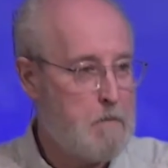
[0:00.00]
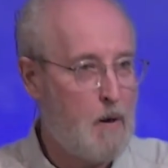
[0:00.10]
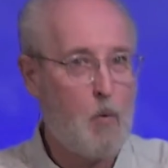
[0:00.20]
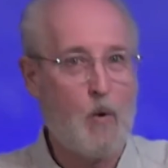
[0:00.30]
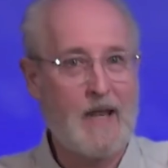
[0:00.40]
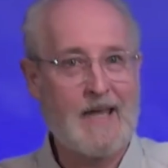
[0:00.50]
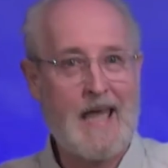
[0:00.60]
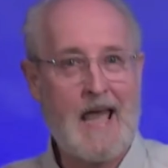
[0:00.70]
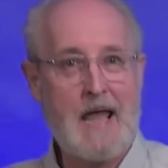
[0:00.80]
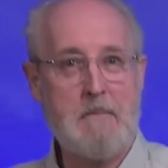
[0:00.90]
But when it
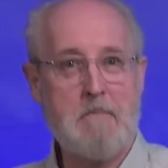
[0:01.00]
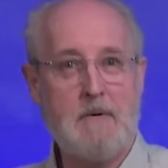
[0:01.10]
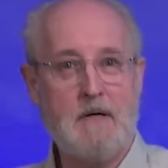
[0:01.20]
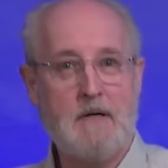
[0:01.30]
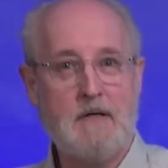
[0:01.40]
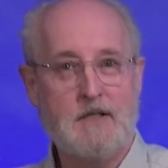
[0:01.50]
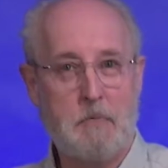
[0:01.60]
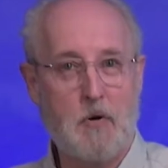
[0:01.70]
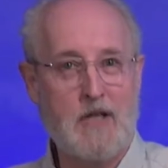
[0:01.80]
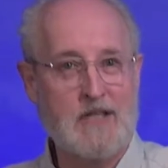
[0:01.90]
came to
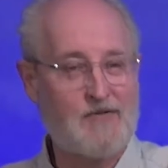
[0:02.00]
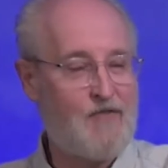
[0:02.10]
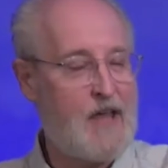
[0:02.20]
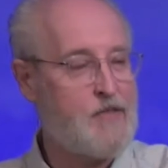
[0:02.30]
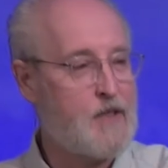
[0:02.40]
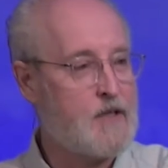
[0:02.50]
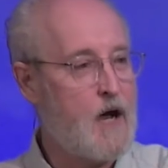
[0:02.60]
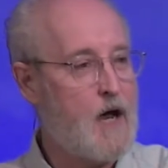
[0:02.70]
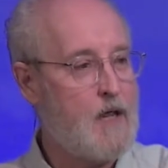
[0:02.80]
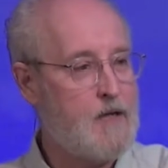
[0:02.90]
putting his faith in
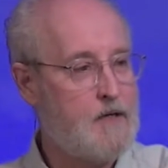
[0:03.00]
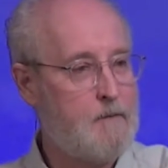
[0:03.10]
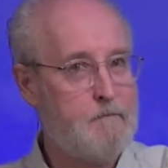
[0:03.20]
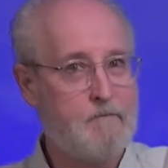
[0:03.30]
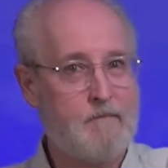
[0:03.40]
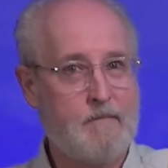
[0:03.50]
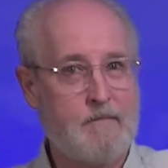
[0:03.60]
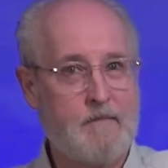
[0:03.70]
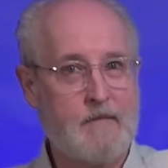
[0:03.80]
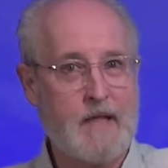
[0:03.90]
God
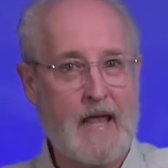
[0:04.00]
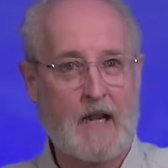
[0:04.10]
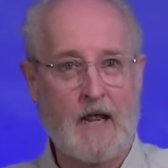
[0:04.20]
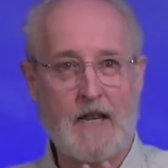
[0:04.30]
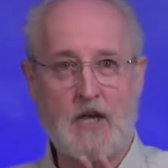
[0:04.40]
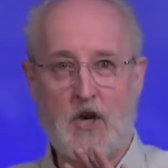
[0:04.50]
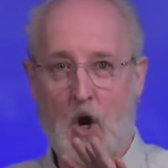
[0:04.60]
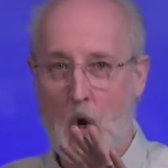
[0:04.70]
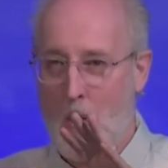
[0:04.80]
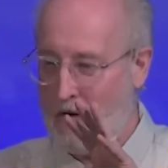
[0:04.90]
and letting
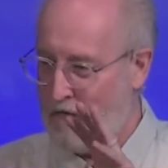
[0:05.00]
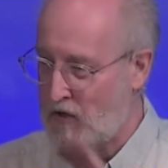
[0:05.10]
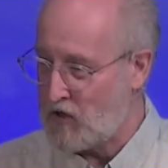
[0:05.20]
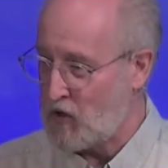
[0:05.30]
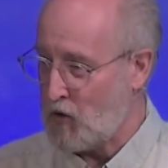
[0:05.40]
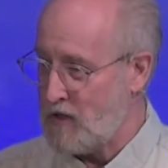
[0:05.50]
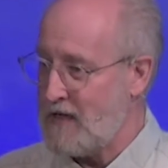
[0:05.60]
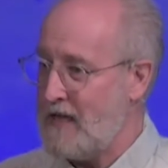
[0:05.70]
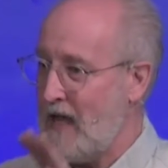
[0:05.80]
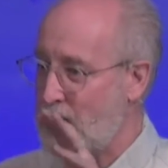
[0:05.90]
go of the
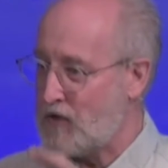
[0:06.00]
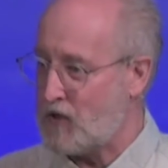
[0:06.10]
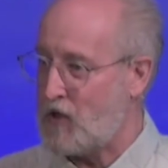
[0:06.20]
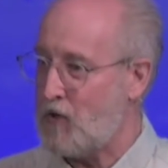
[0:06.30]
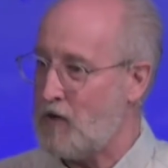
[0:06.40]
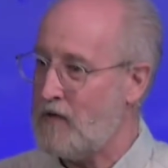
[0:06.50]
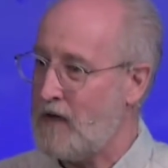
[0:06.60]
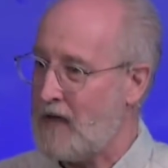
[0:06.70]
certainty and the security